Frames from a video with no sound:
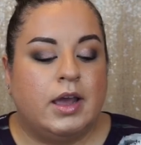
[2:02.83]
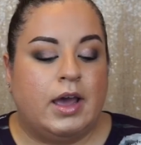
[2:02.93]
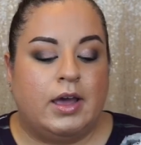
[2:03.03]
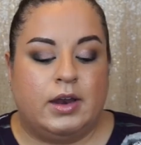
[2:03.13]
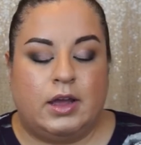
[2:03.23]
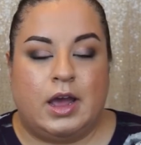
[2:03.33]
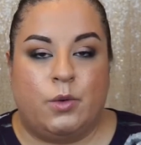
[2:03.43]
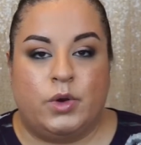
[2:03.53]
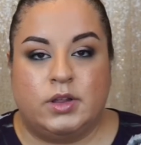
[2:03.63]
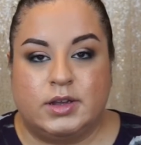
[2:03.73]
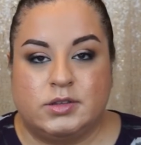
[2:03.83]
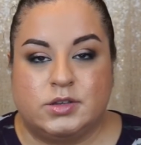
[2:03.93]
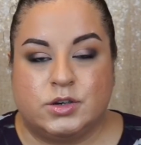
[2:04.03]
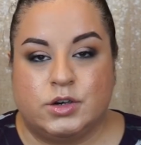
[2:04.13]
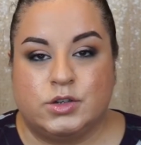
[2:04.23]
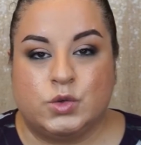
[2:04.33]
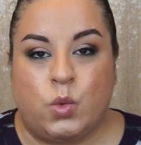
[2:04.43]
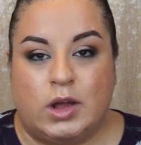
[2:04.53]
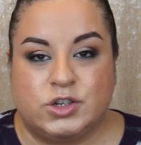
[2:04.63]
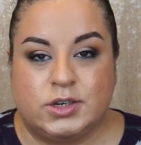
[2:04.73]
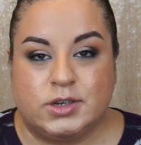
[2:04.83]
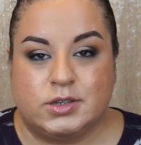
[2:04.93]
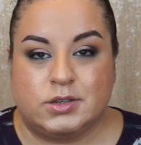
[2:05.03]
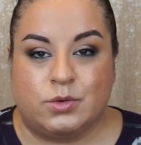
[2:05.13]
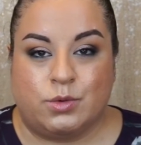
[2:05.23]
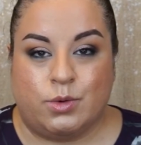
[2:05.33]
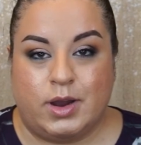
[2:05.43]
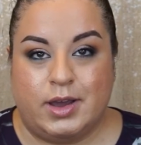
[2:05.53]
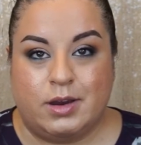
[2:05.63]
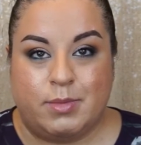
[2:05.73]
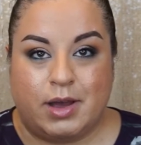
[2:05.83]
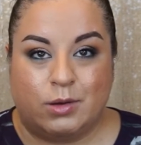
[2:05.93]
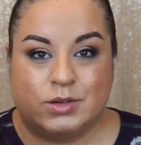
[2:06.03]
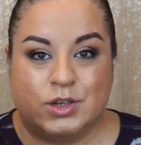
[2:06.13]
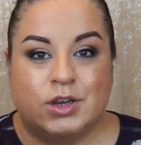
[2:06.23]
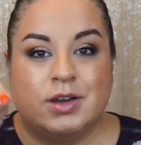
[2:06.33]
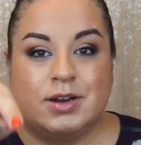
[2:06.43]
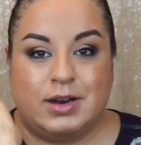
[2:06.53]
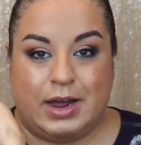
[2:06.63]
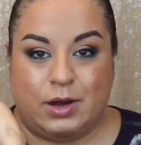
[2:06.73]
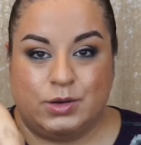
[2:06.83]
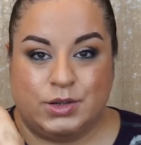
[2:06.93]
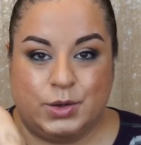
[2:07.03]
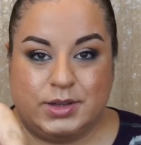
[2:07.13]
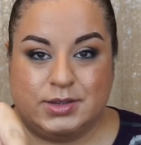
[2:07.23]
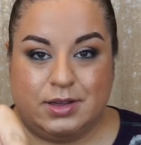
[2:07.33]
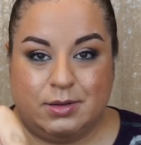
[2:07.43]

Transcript: and I will insert swatches right about now so you can see